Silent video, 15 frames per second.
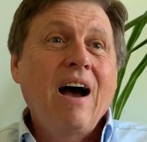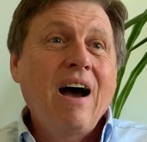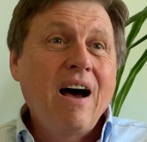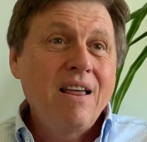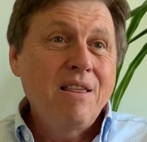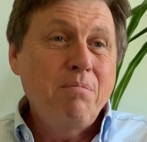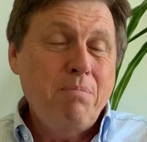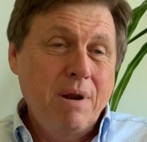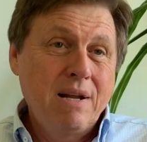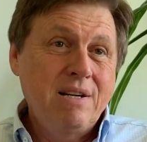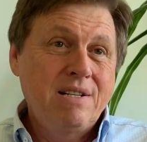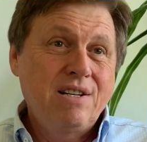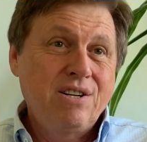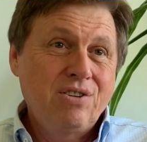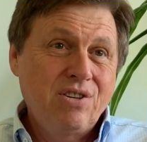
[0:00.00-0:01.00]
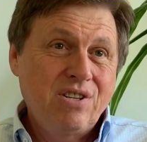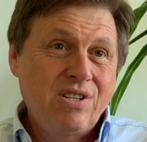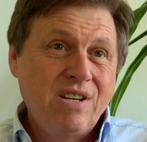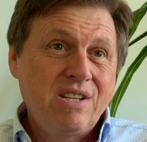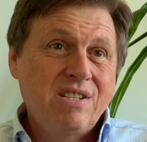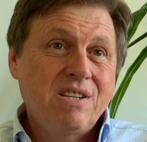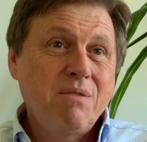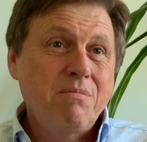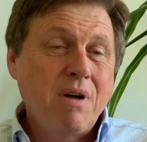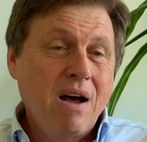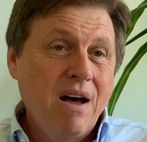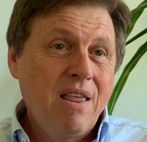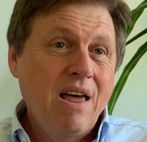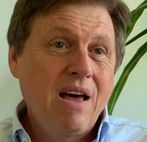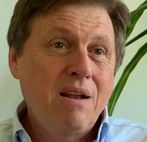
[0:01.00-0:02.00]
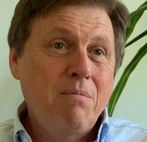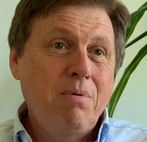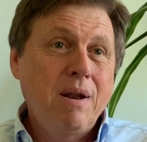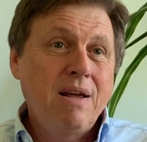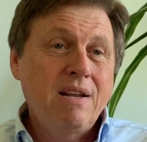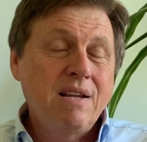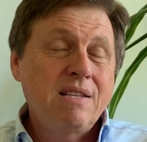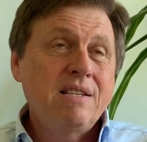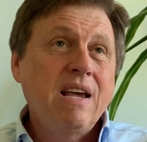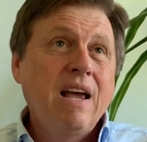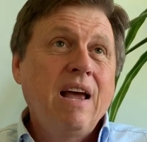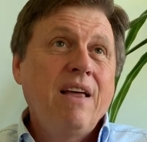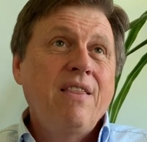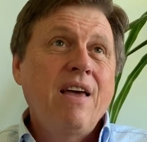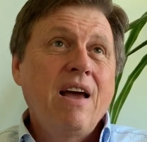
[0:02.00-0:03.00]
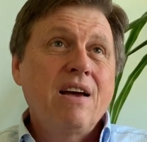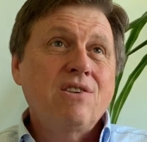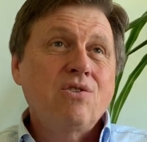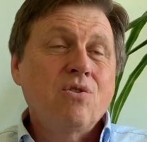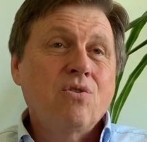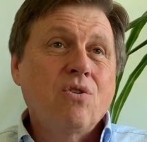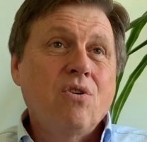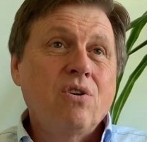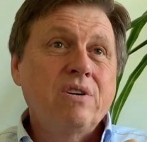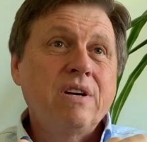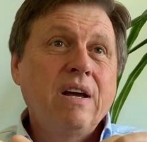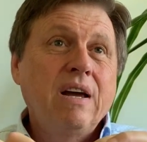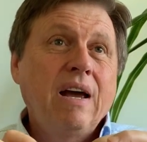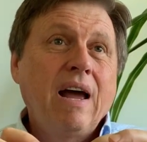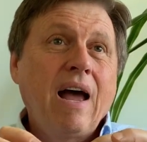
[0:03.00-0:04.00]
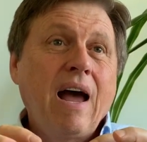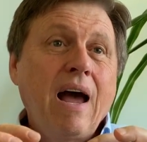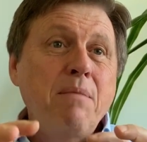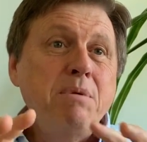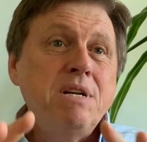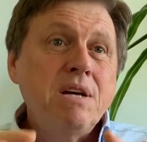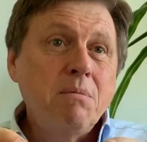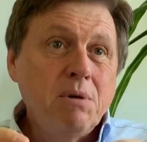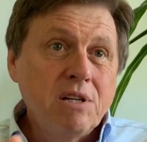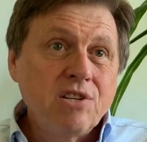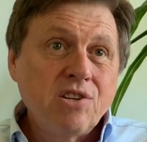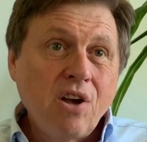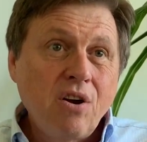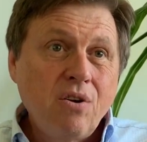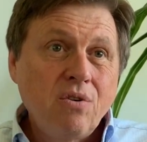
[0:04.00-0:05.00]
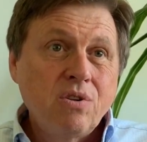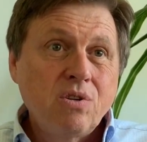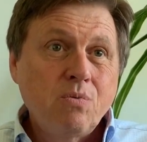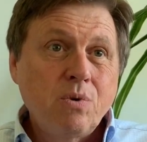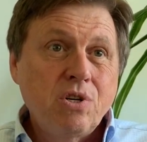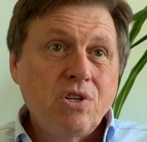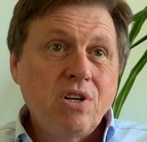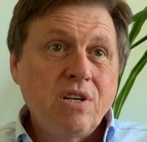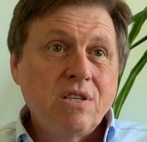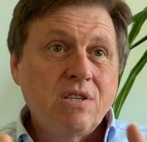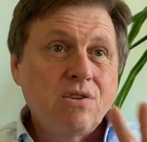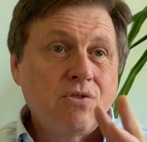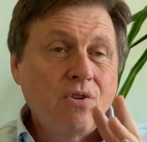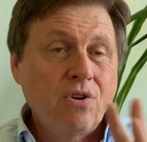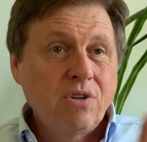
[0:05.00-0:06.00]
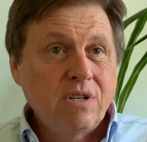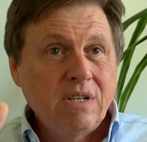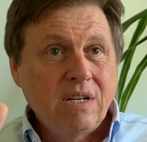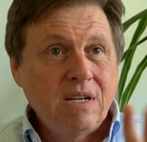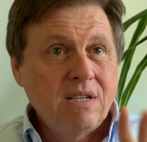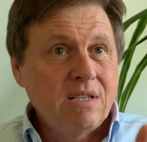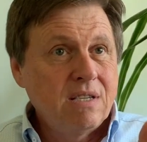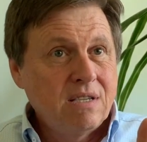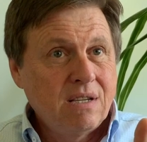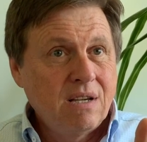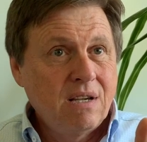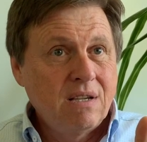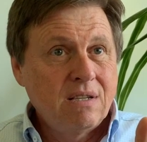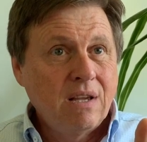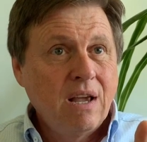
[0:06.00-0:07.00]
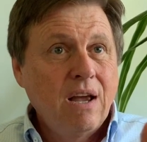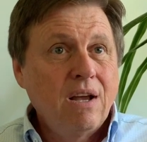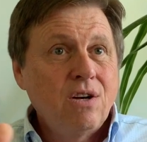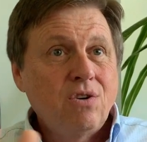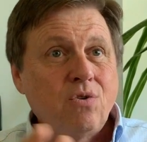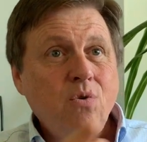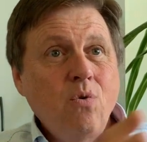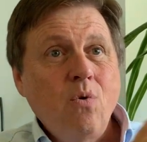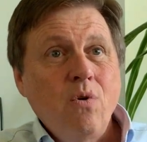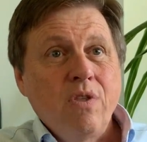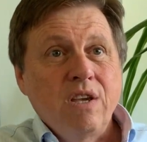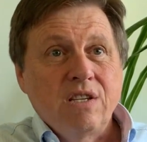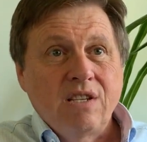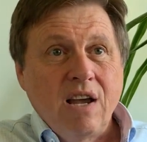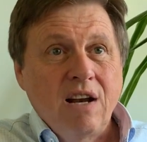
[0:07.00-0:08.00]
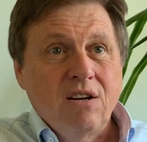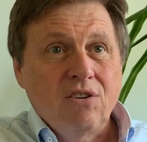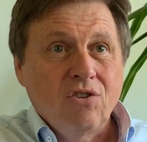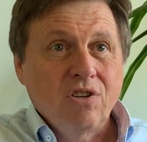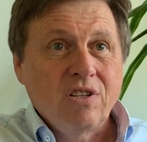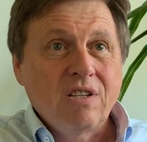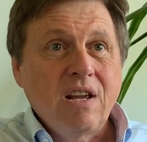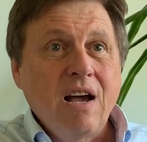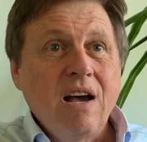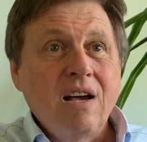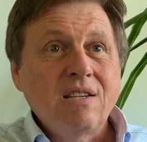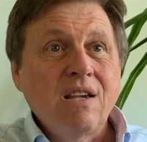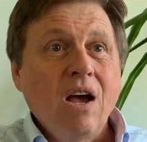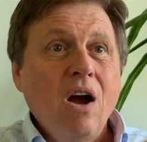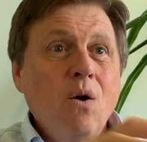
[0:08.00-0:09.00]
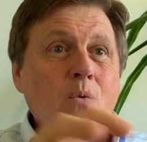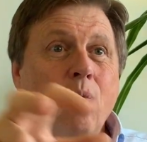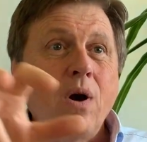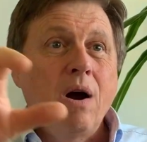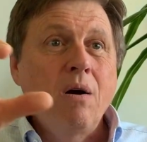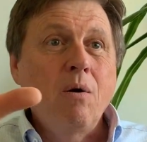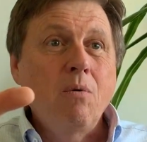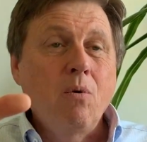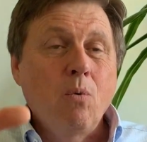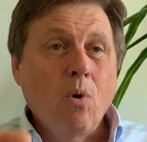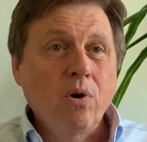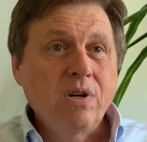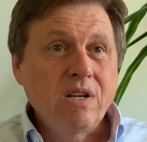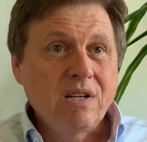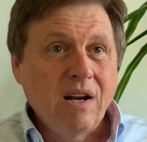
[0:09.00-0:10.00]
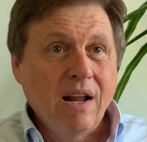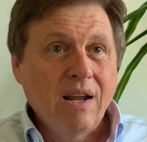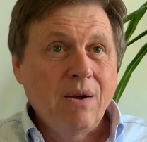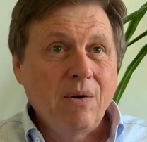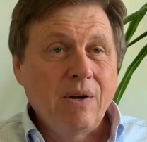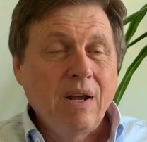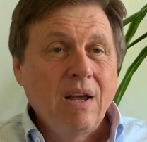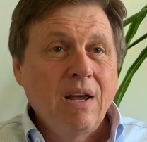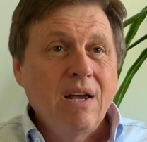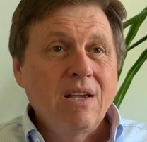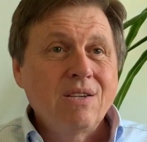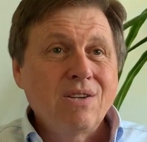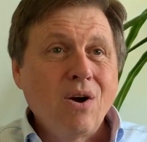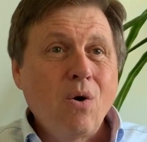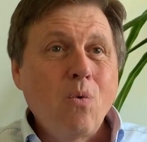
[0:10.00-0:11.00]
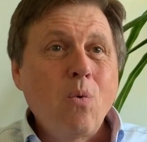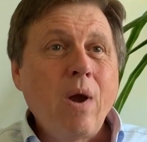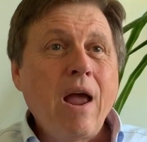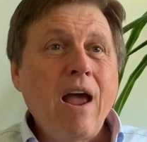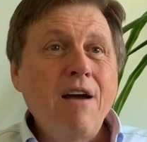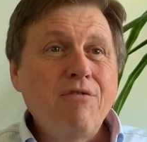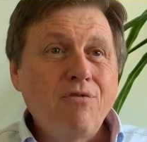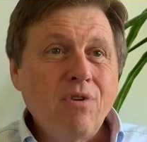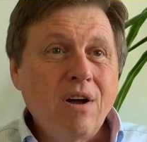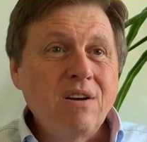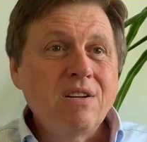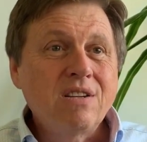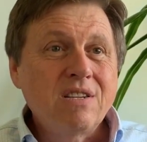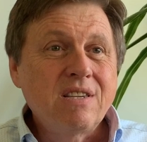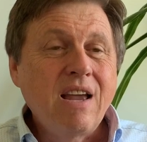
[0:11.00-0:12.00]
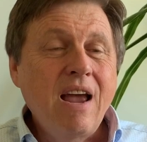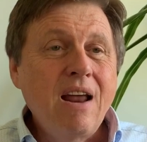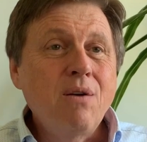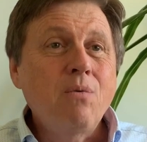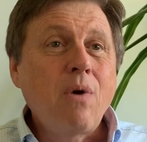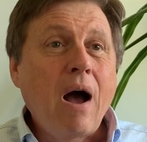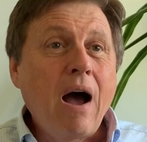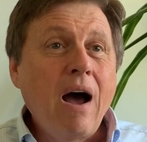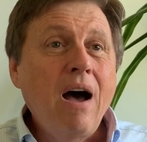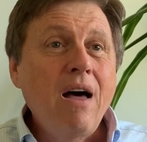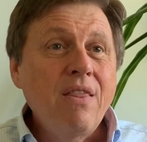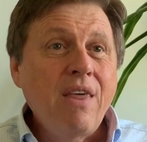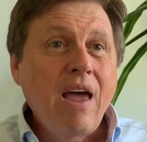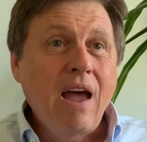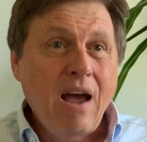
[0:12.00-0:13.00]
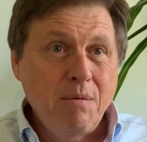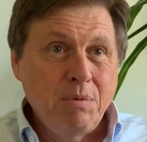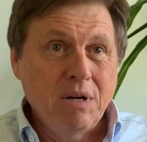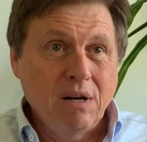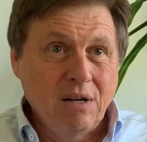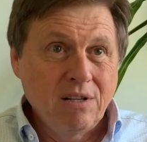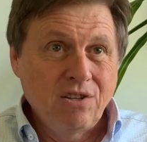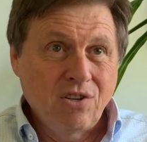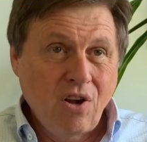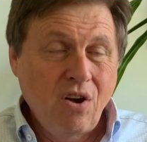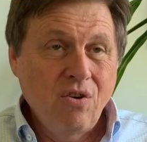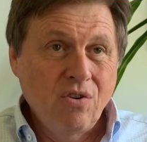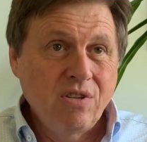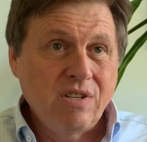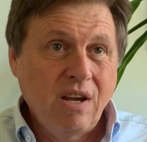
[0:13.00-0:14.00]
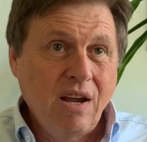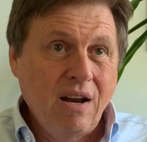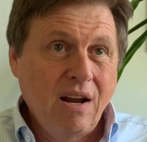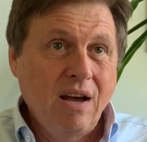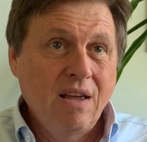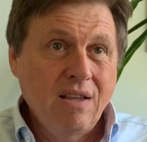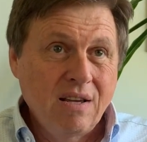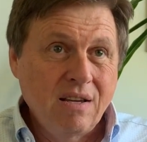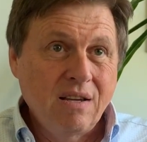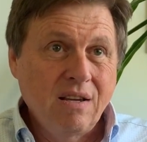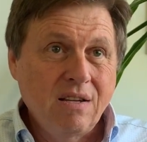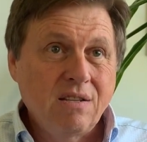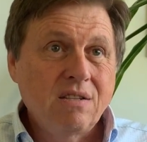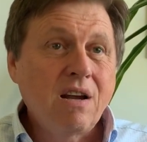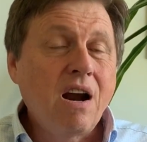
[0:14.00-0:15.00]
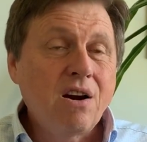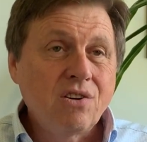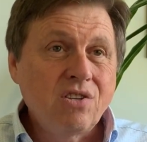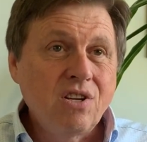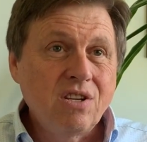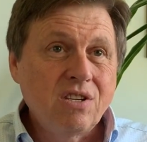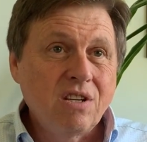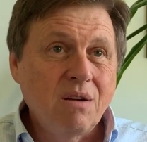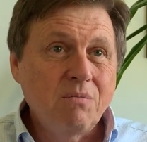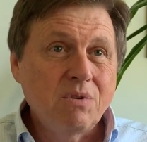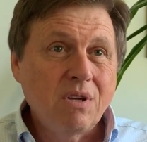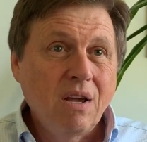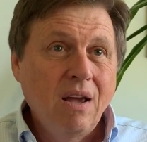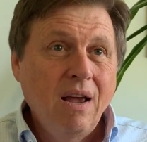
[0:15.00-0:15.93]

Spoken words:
other planetary systems. Are there other planets? They are so-called habitable zones, which is certain distances to the central stars where water is liquid. So we have to understand, are there habitable zones in other star systems?